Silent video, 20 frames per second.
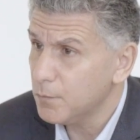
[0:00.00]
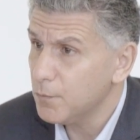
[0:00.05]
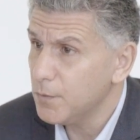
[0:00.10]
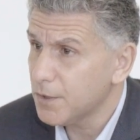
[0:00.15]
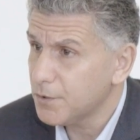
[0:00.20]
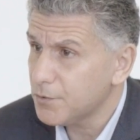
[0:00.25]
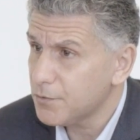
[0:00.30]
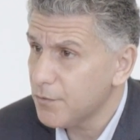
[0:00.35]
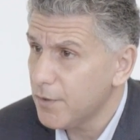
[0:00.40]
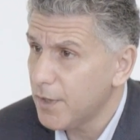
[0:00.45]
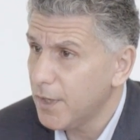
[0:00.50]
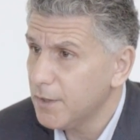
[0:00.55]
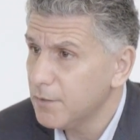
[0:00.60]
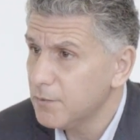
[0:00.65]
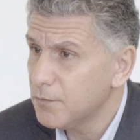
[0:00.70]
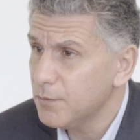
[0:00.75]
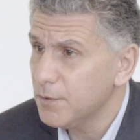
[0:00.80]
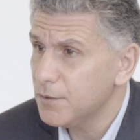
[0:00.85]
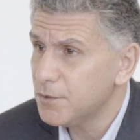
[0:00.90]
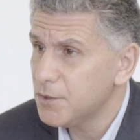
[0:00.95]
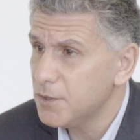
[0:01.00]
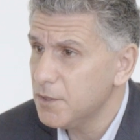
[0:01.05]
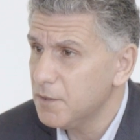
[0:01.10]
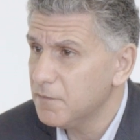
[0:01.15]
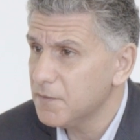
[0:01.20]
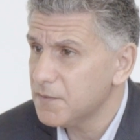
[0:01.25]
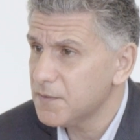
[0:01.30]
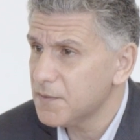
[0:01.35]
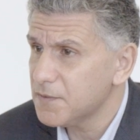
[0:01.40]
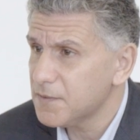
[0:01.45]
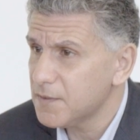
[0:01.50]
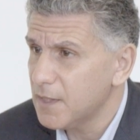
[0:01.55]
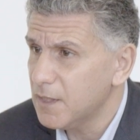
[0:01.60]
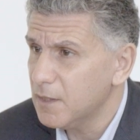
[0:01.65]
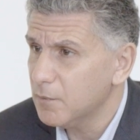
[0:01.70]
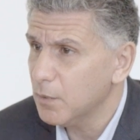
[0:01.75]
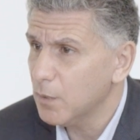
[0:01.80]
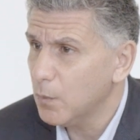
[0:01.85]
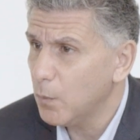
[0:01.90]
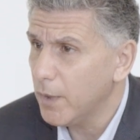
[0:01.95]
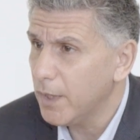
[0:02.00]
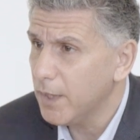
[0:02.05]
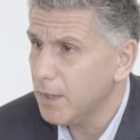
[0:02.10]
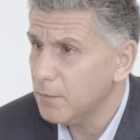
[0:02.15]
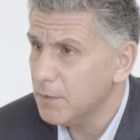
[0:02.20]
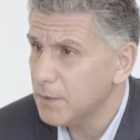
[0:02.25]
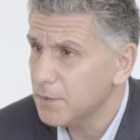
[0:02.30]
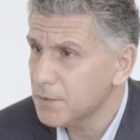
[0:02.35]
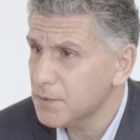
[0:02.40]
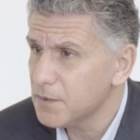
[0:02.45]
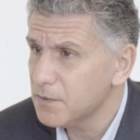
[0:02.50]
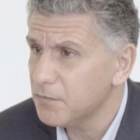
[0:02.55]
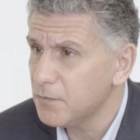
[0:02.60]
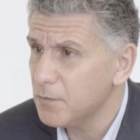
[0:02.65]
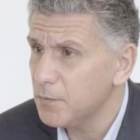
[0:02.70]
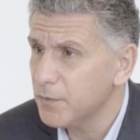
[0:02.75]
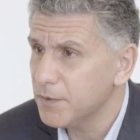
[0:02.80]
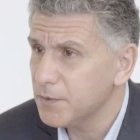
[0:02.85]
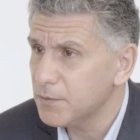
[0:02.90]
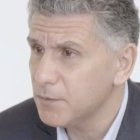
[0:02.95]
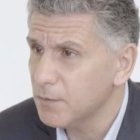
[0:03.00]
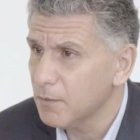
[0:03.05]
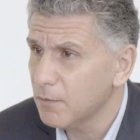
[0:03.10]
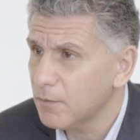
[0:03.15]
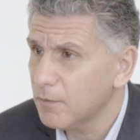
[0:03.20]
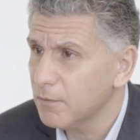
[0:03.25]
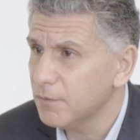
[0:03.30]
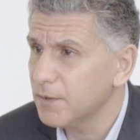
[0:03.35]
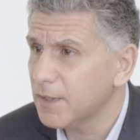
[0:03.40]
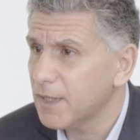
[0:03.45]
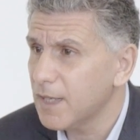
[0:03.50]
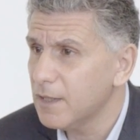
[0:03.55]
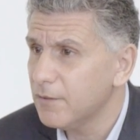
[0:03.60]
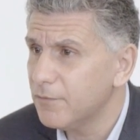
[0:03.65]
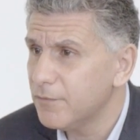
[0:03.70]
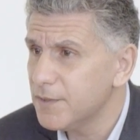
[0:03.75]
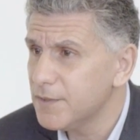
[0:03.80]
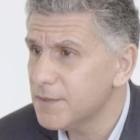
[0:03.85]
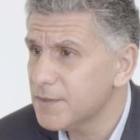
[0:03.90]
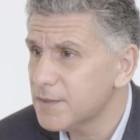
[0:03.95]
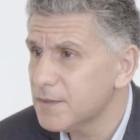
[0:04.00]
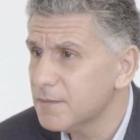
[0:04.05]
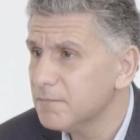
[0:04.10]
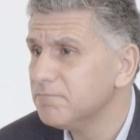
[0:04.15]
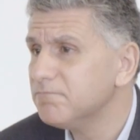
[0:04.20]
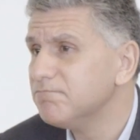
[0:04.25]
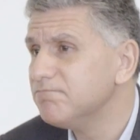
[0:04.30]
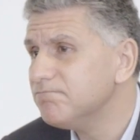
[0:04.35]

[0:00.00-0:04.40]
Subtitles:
We are trying to achieve a sustainable way, because if we were to look on calories,